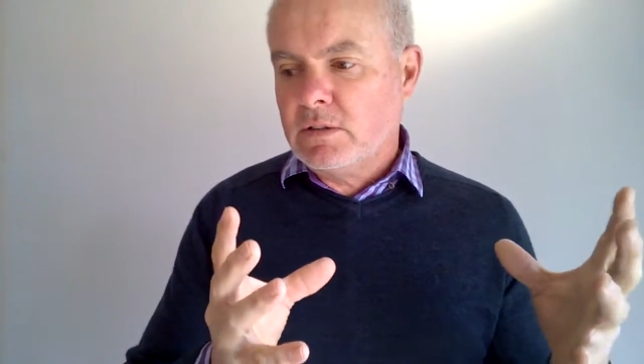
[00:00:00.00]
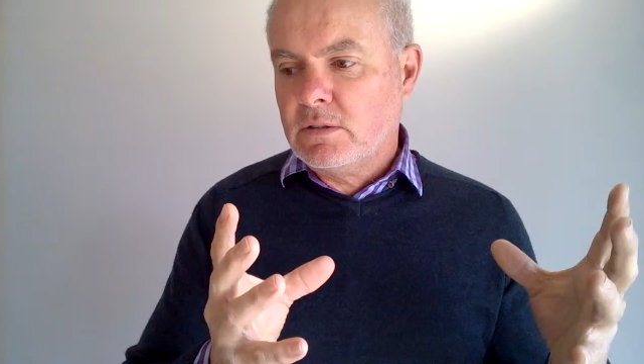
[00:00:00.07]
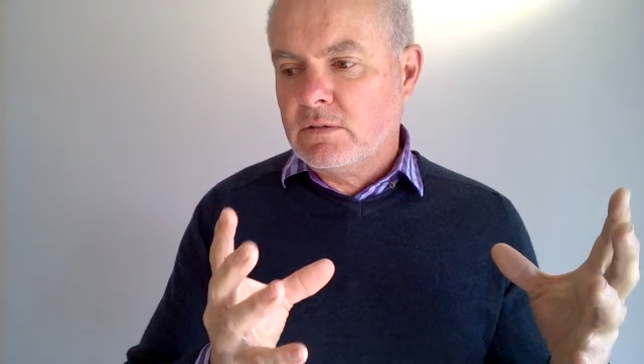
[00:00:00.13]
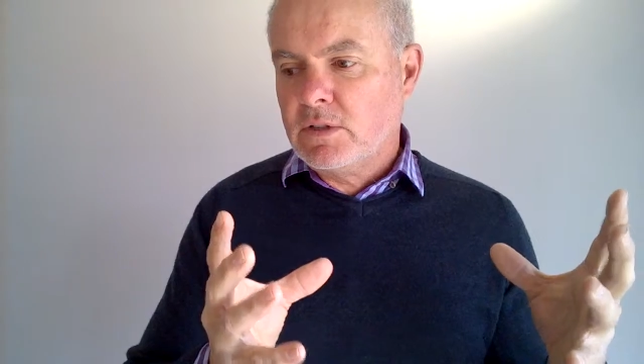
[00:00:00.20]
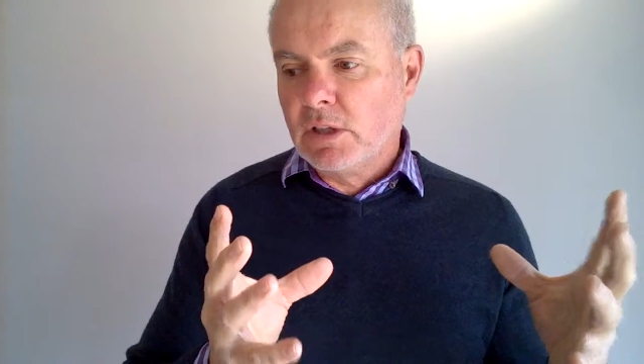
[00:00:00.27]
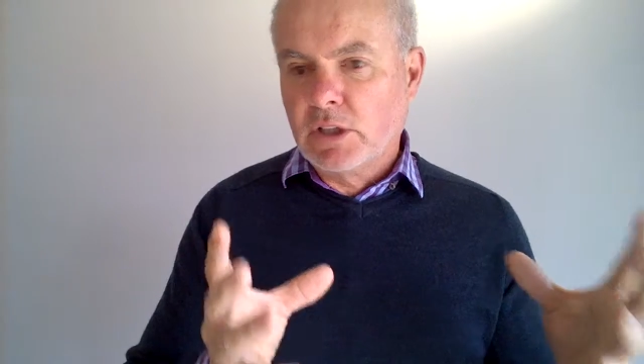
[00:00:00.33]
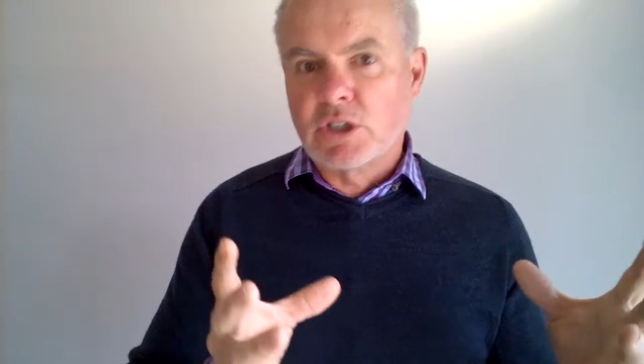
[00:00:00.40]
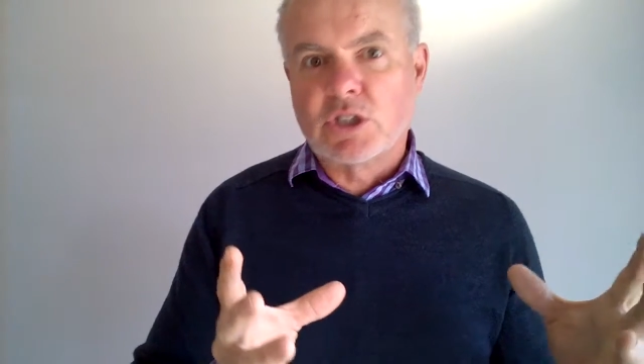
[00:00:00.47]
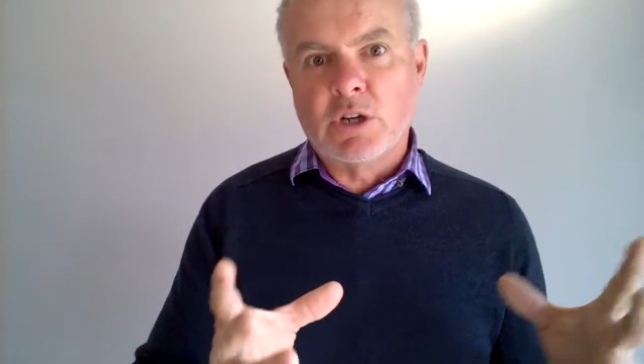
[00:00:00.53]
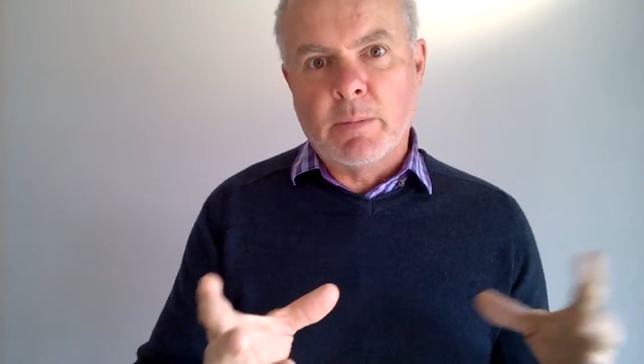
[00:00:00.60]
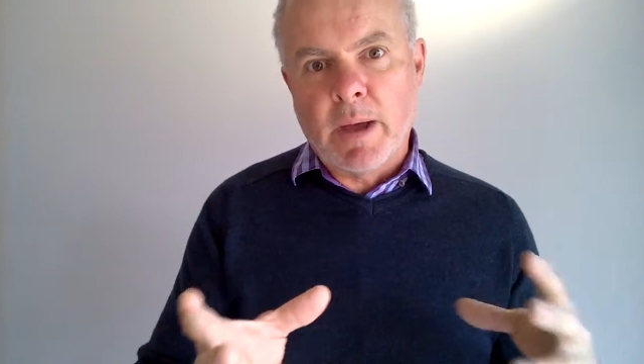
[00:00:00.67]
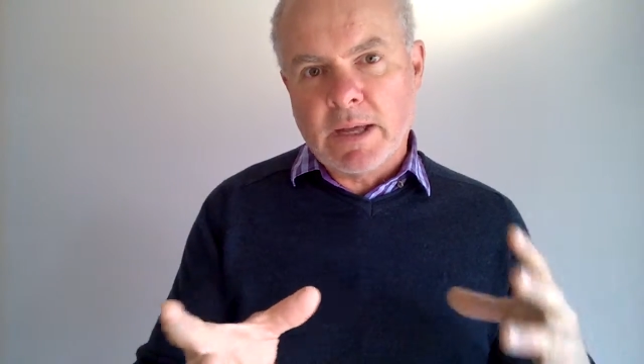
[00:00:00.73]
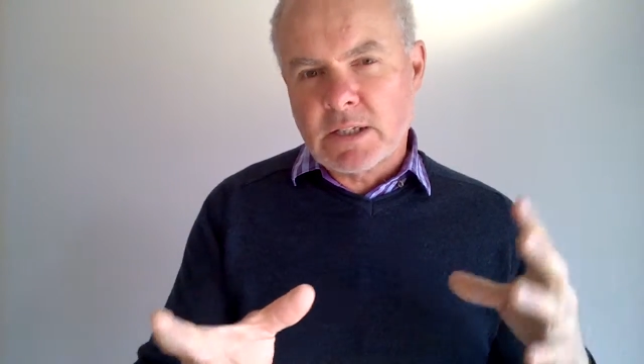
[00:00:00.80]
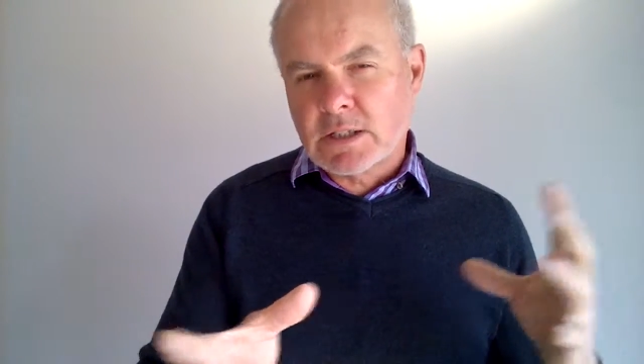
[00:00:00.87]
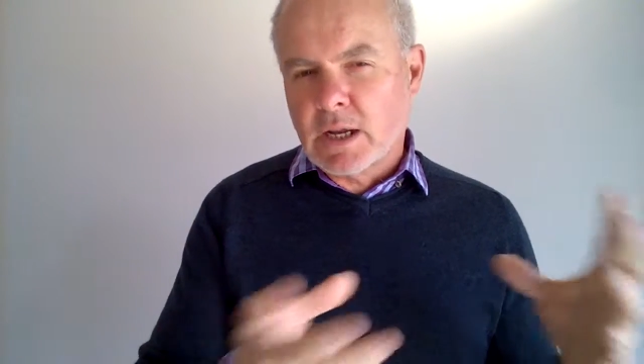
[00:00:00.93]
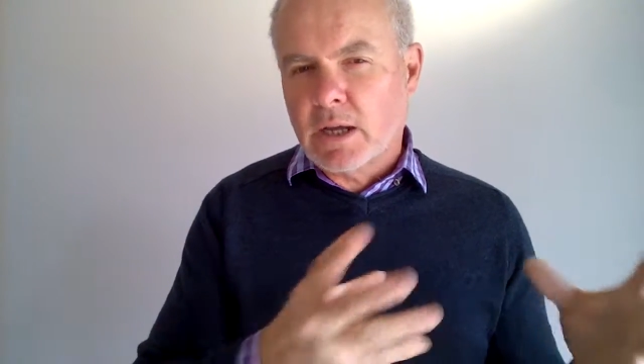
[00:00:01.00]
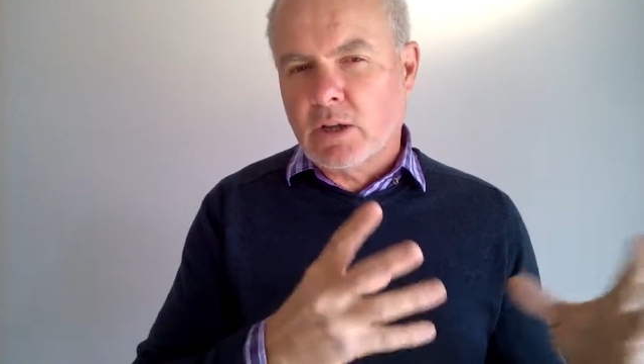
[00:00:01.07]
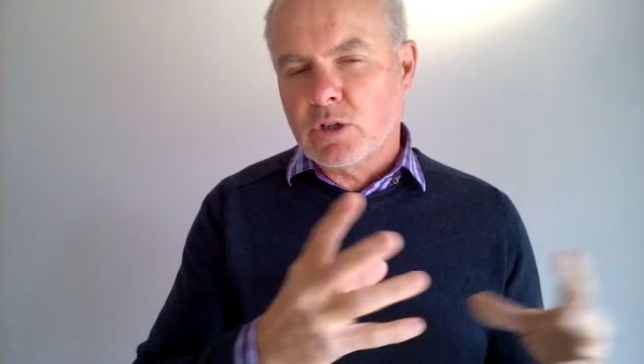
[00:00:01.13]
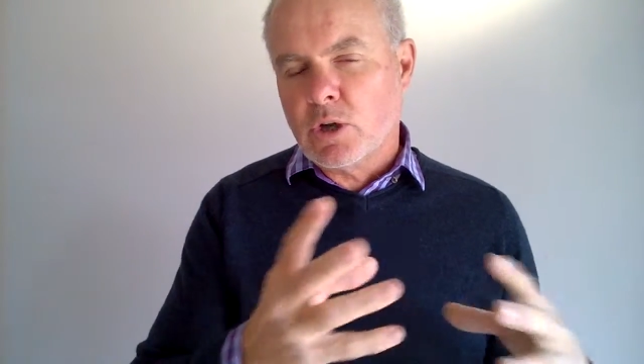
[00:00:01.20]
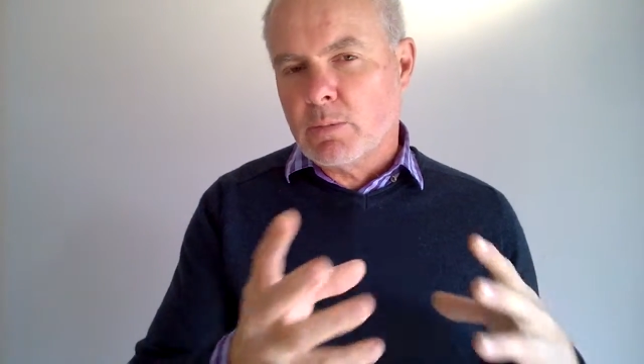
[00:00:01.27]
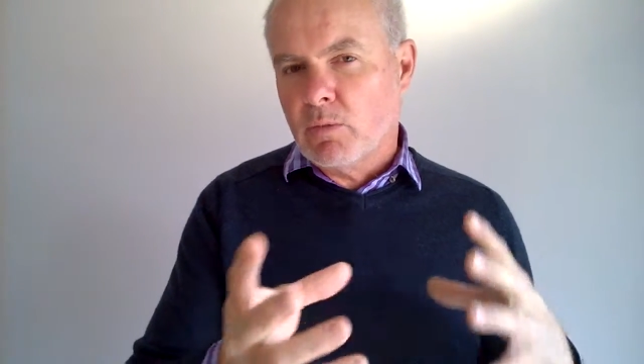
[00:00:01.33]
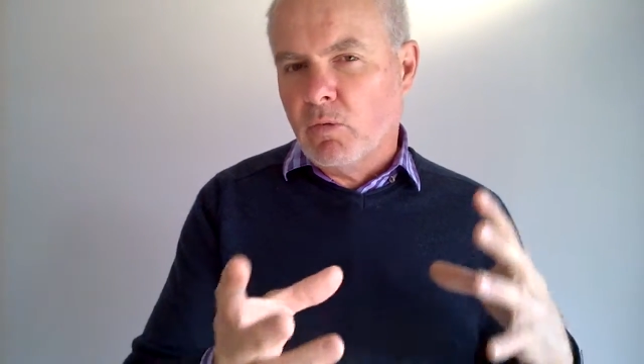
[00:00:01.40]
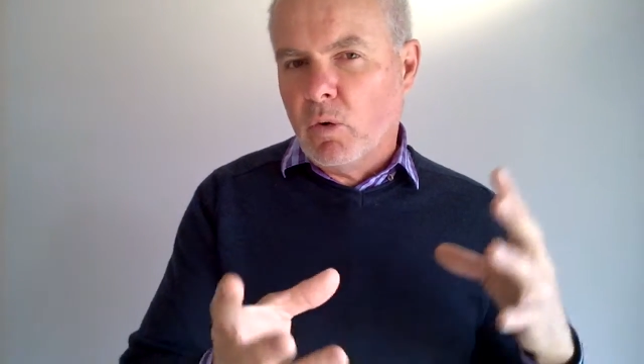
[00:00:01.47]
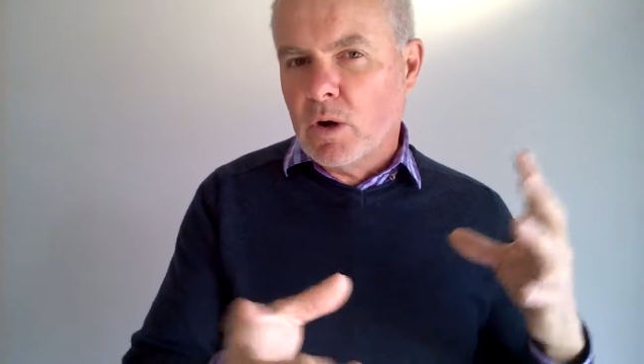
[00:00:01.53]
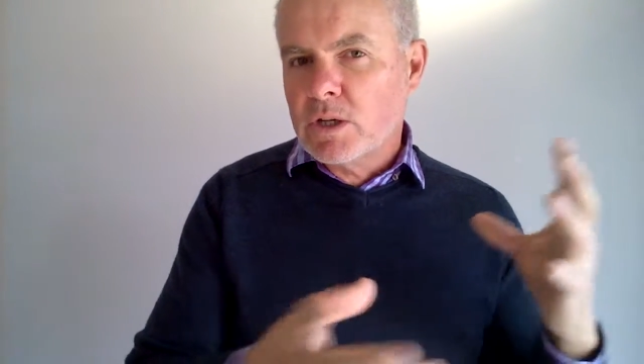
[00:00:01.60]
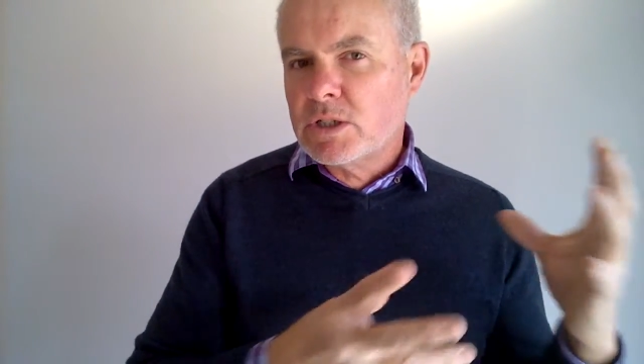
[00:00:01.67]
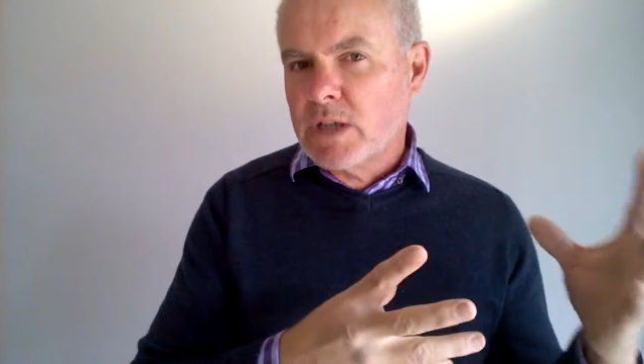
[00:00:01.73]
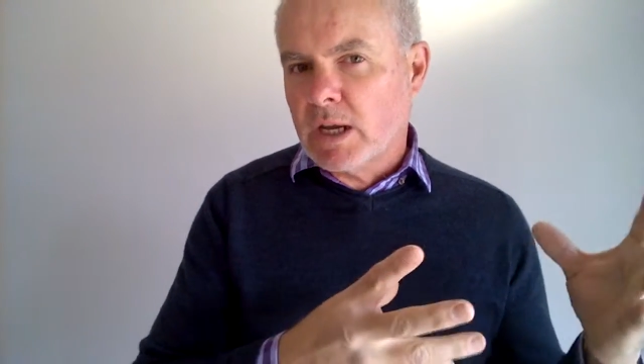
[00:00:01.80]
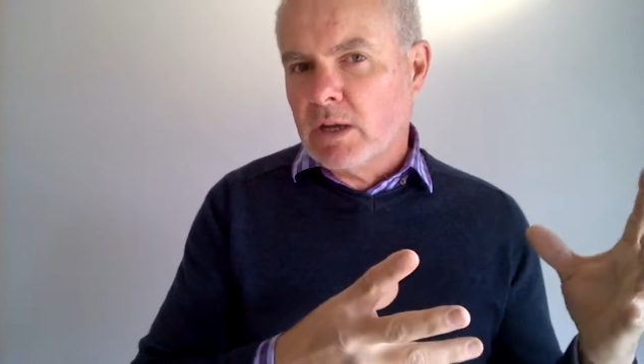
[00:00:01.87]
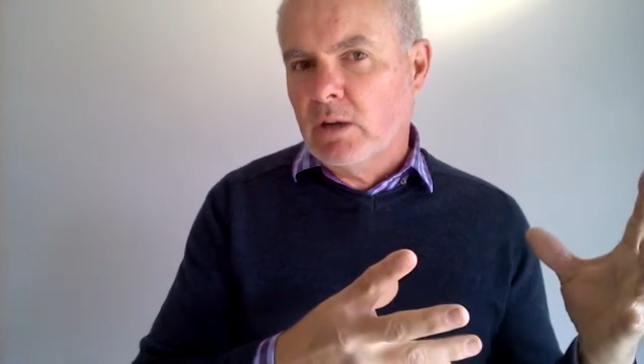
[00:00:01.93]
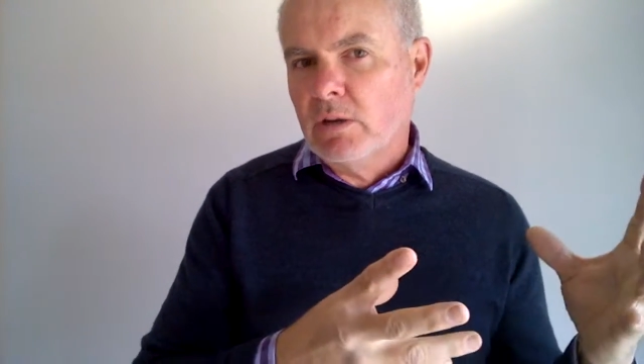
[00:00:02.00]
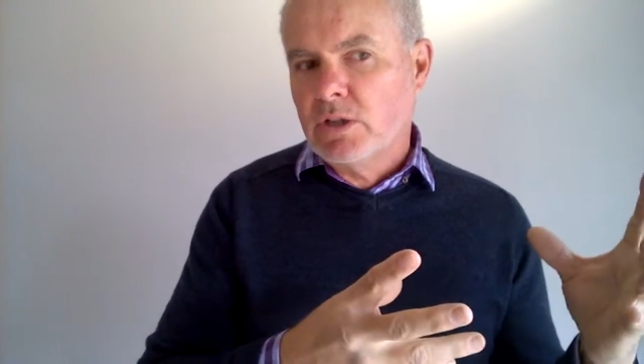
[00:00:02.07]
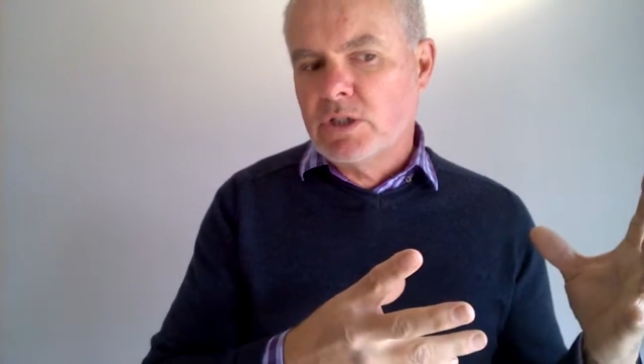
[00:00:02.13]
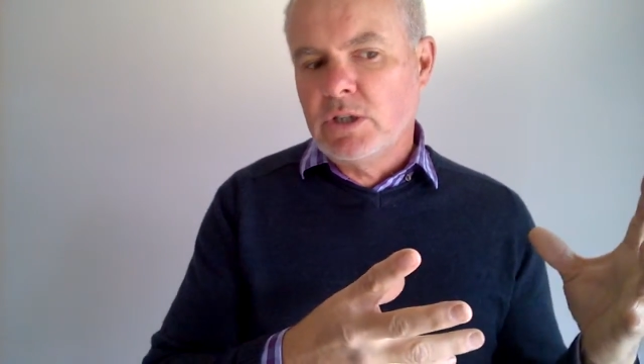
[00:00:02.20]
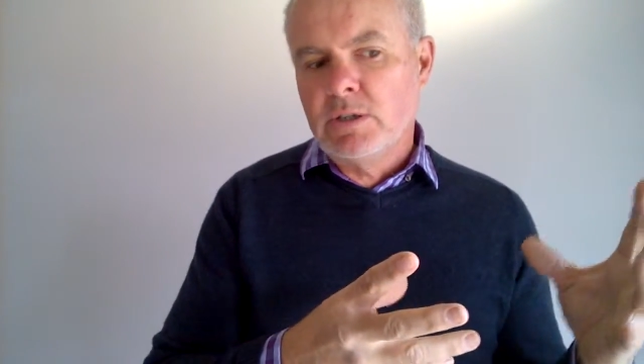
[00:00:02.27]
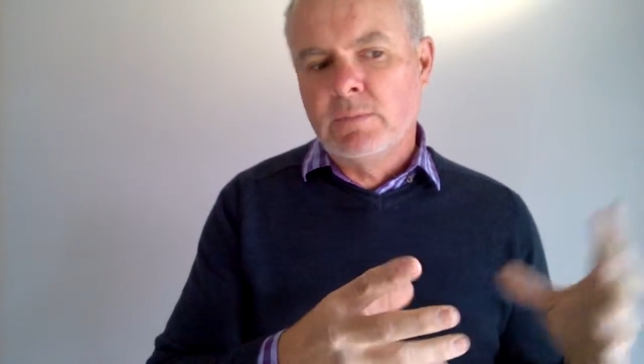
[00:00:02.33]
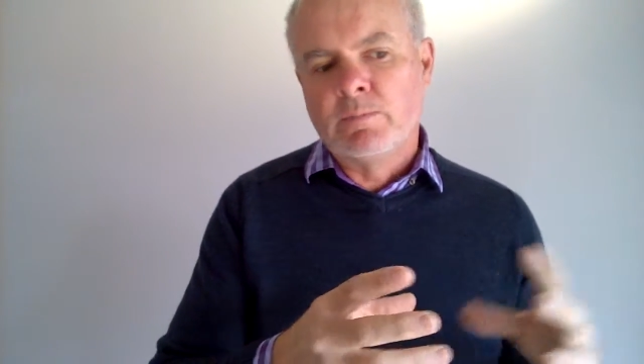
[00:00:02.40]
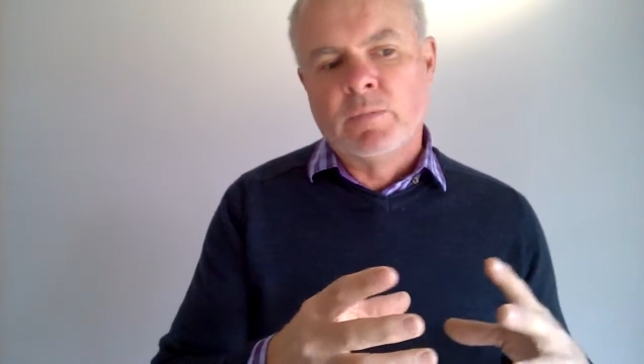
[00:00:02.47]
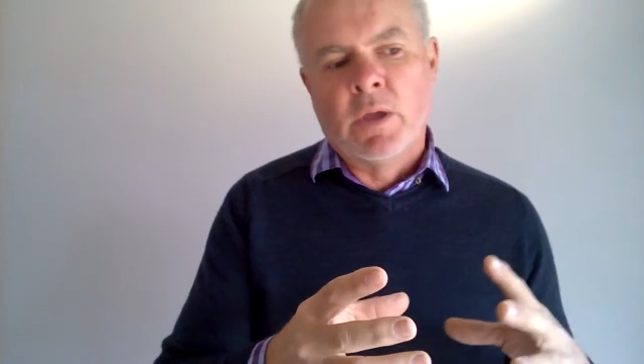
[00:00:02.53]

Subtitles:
diligent about staying on top of what is technology,